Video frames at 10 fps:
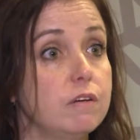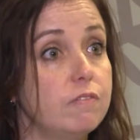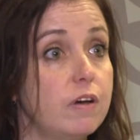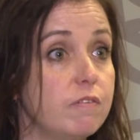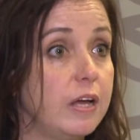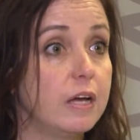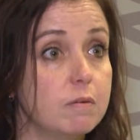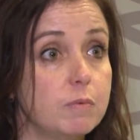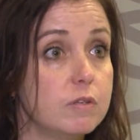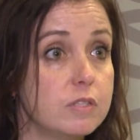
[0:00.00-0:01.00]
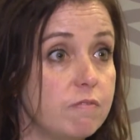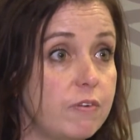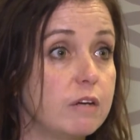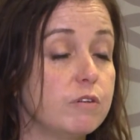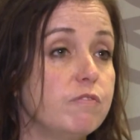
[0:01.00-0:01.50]
of, of animals in
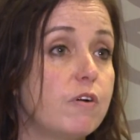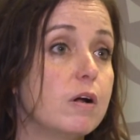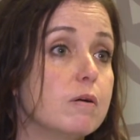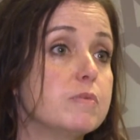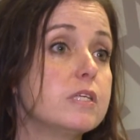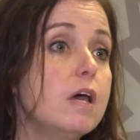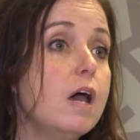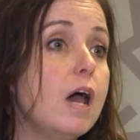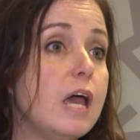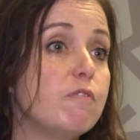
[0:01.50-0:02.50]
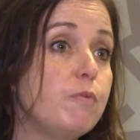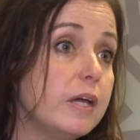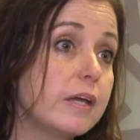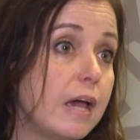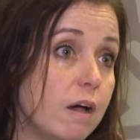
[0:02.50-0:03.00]
factory farms. If we
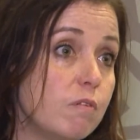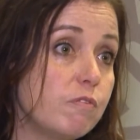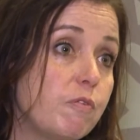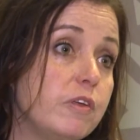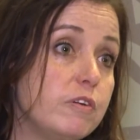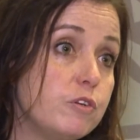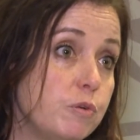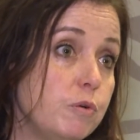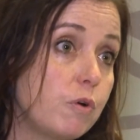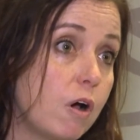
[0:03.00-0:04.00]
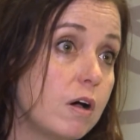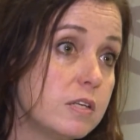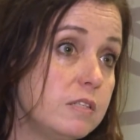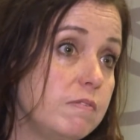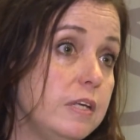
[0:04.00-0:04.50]
account for the true
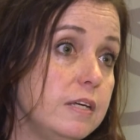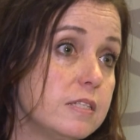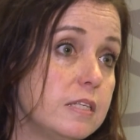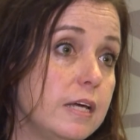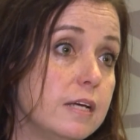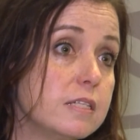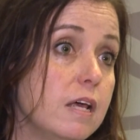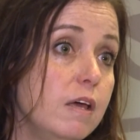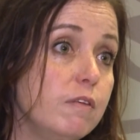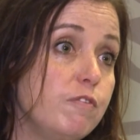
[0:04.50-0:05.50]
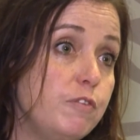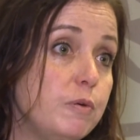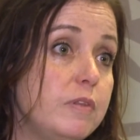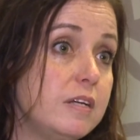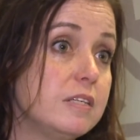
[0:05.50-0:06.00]
cost of these things,
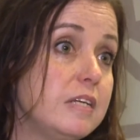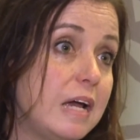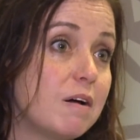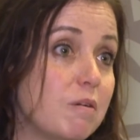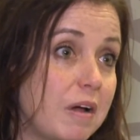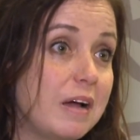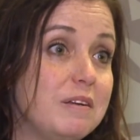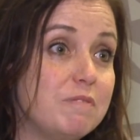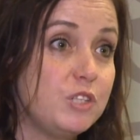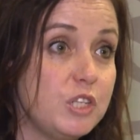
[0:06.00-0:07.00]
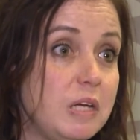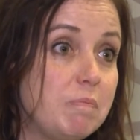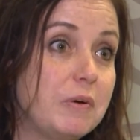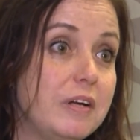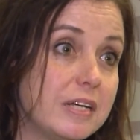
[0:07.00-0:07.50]
food that is now kind of
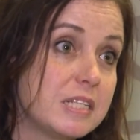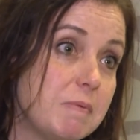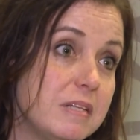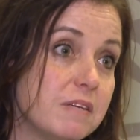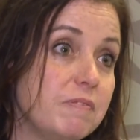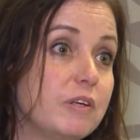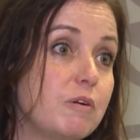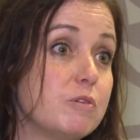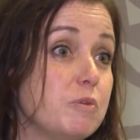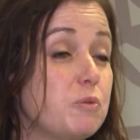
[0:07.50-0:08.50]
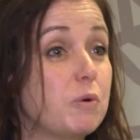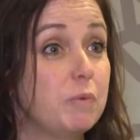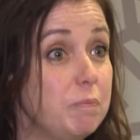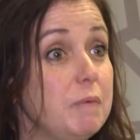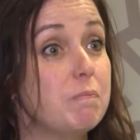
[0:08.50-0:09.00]
cheap or inexpensive in the grocery store
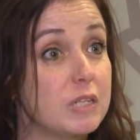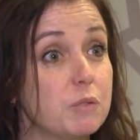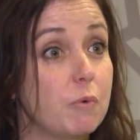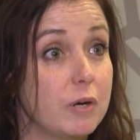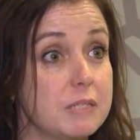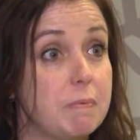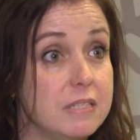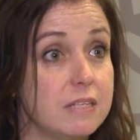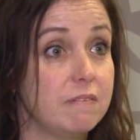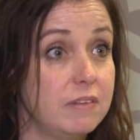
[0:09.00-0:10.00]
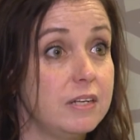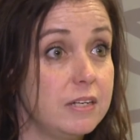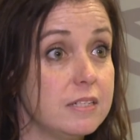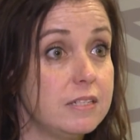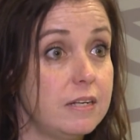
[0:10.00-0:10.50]
would be much more expensive than
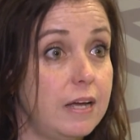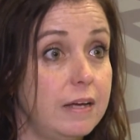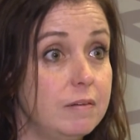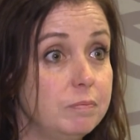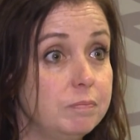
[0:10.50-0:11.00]
it is today.